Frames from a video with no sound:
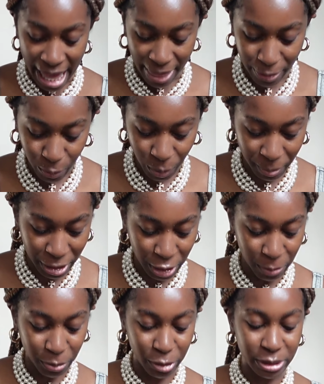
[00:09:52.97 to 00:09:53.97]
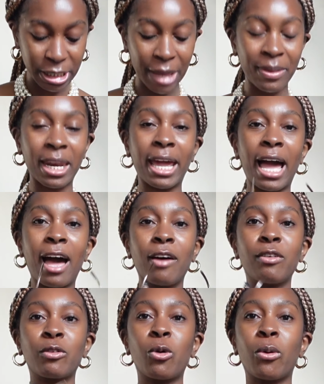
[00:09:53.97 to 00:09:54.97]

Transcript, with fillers: and then wear my cute boots. And then I have, of